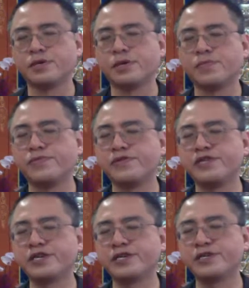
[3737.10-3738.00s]

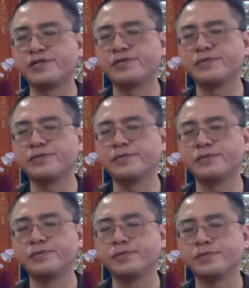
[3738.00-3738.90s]
Breathing in,
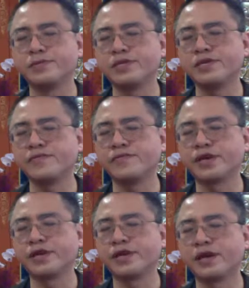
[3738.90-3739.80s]
see if we
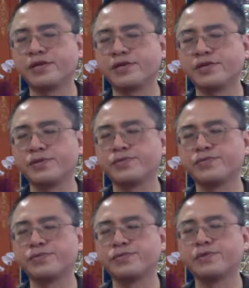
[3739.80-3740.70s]
can let
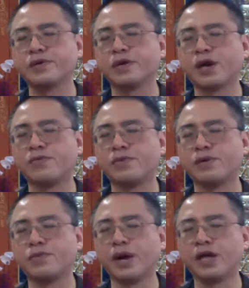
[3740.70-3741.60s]
into
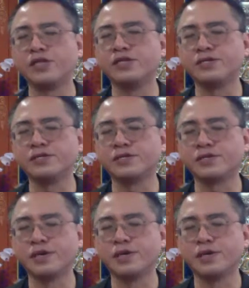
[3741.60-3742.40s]
our awareness